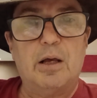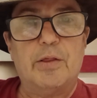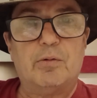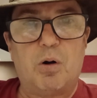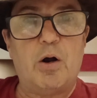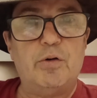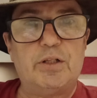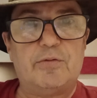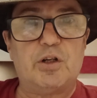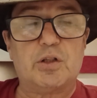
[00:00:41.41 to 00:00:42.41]
the roads
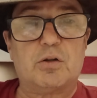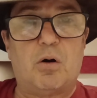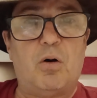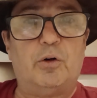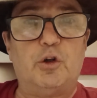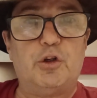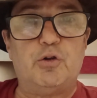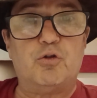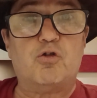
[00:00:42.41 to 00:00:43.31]
have just gone to